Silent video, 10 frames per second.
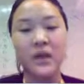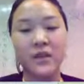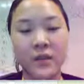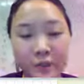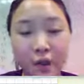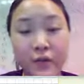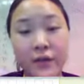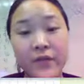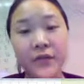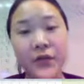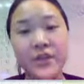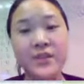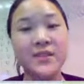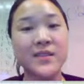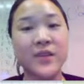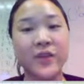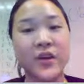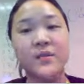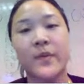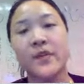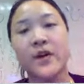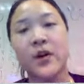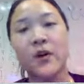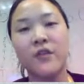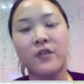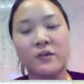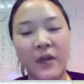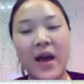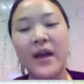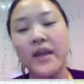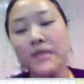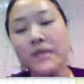Let me know if you have any questions. The video is about to cut off. Bye.